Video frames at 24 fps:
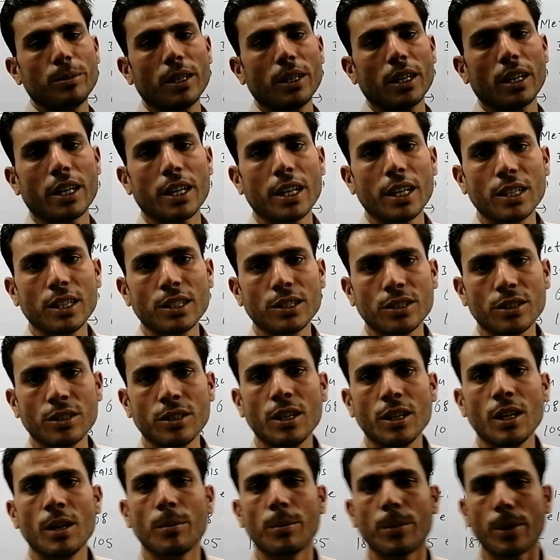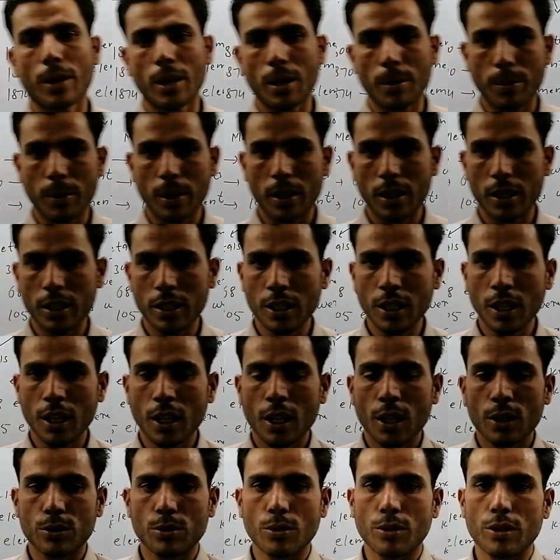be arranged properly
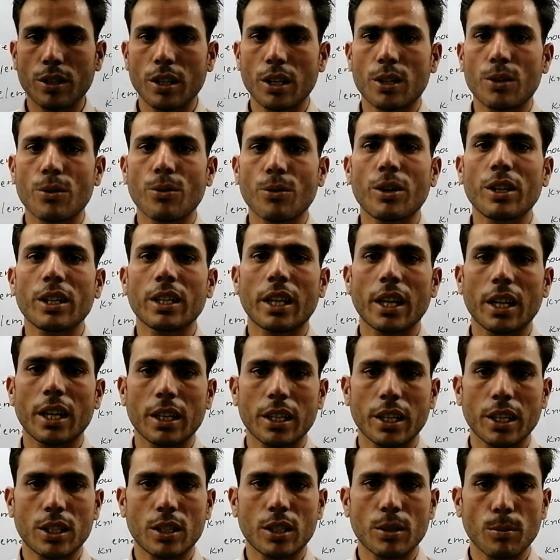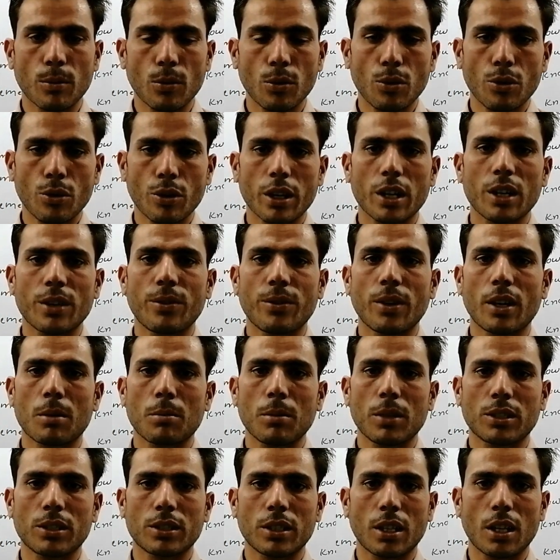so that one can get more
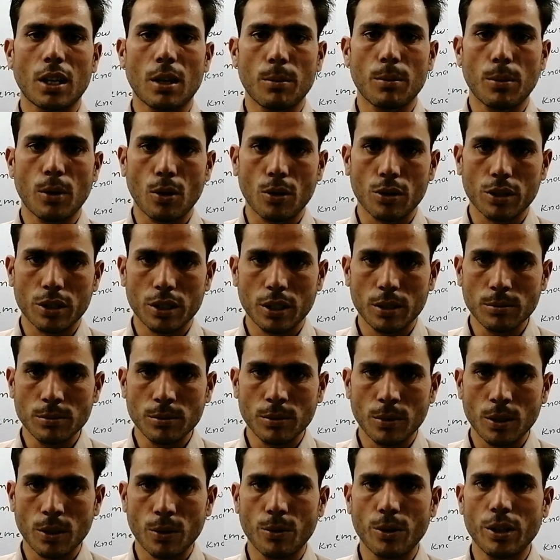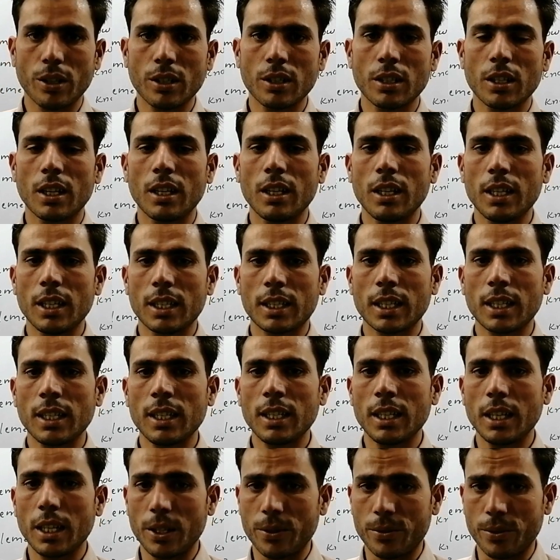information about them with
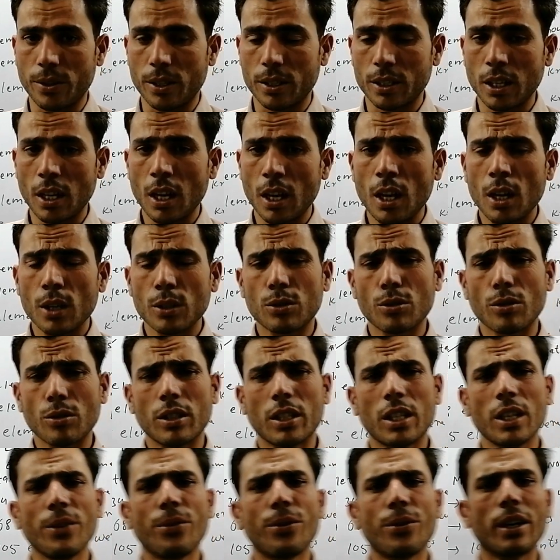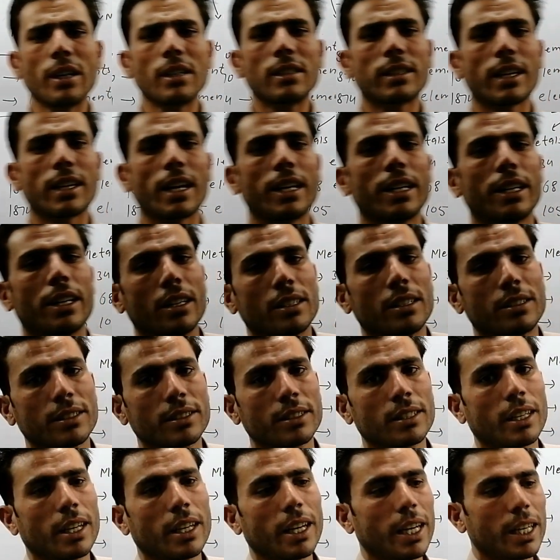little effort. So different
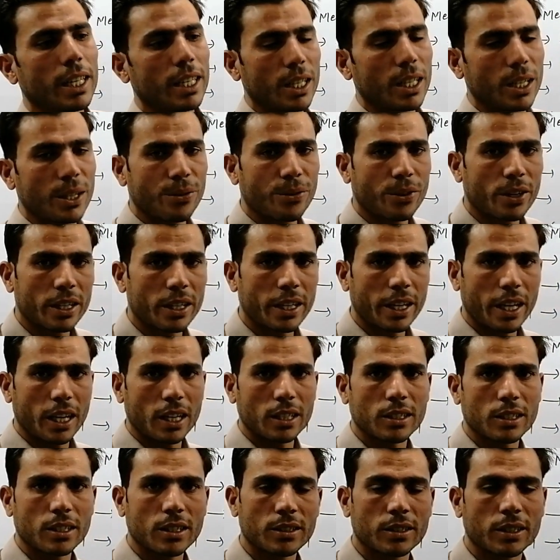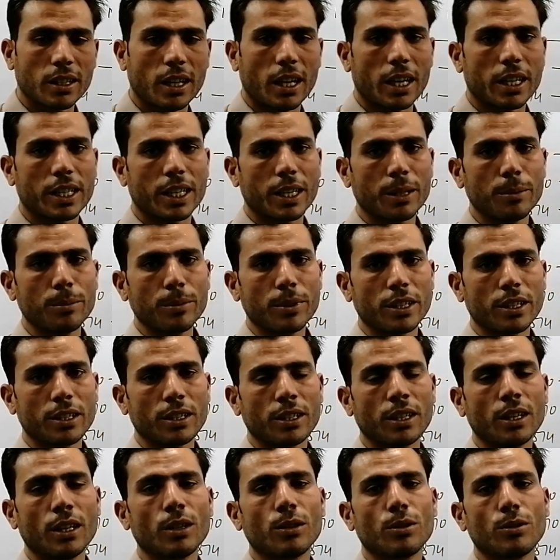scientists in different ages
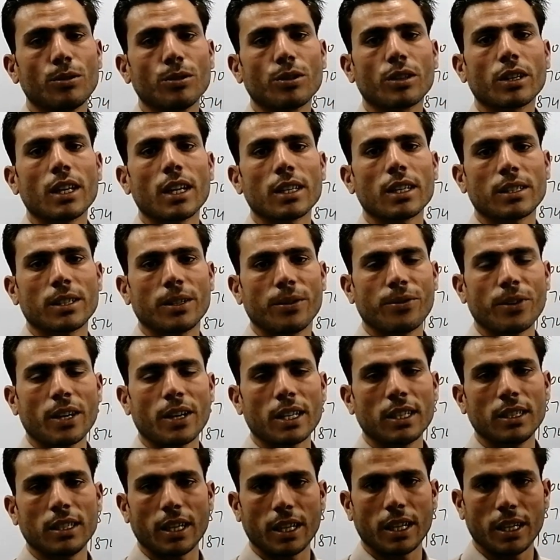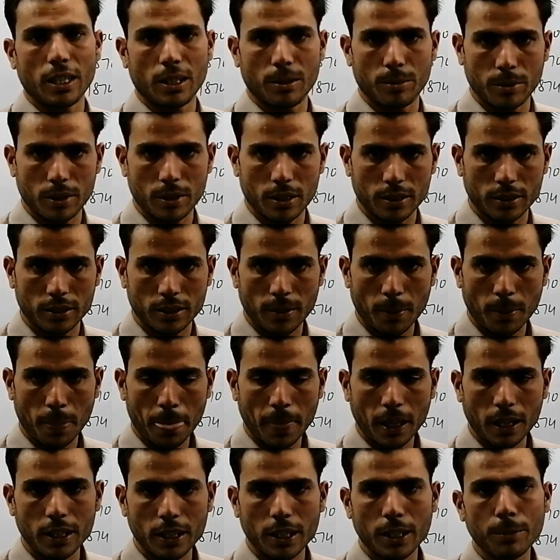attempted to classify the elements.
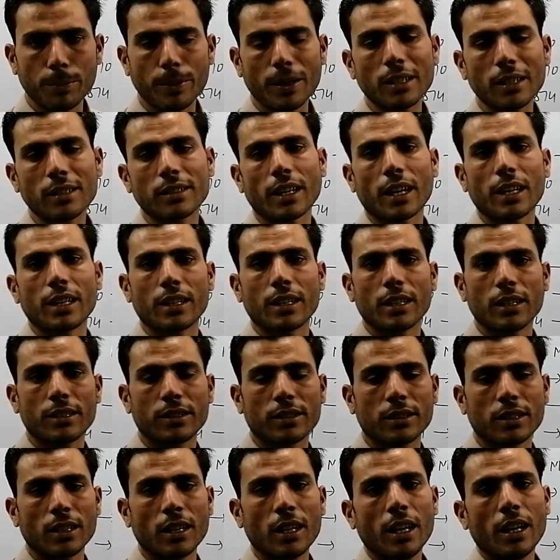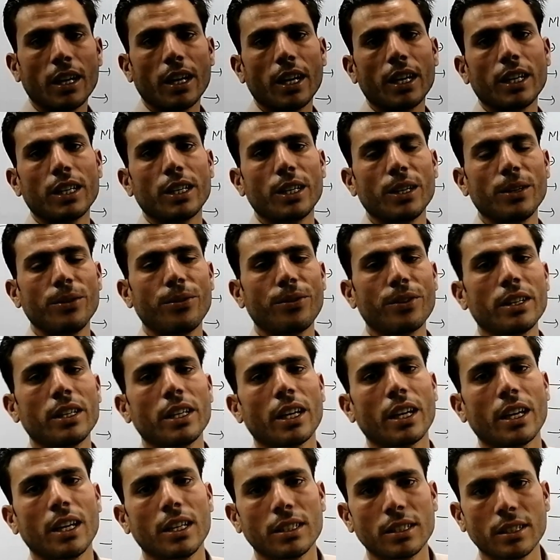Different scientists in
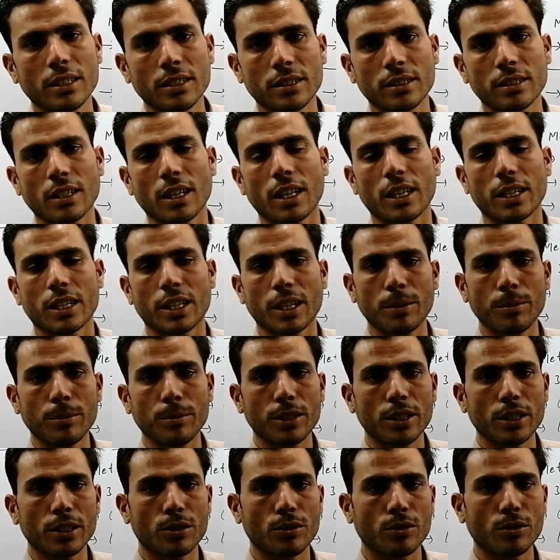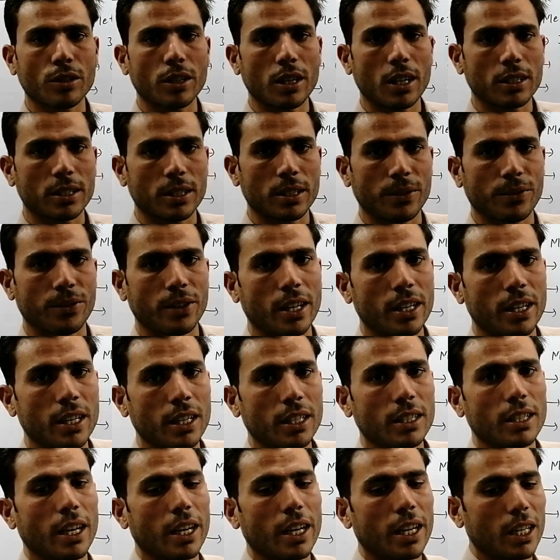different ages attempted to classify
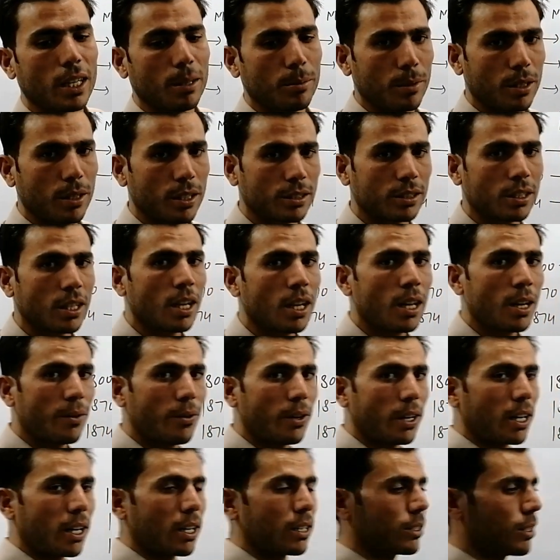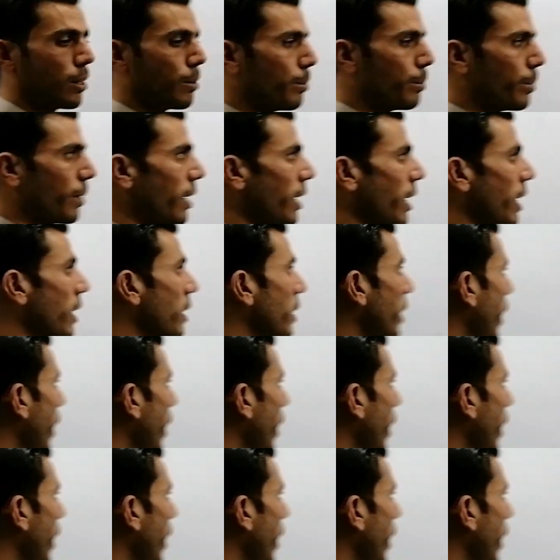the elements. For example, in